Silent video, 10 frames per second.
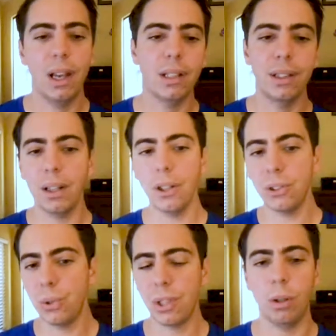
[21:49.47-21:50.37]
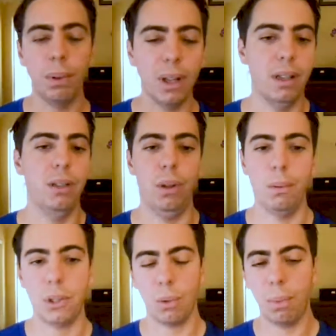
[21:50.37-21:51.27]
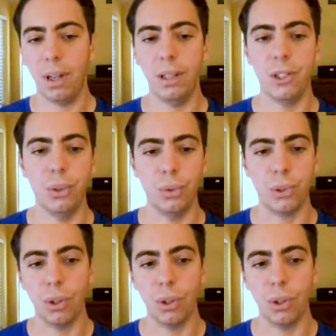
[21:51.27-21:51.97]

and they're not using apply anyway because apply is new.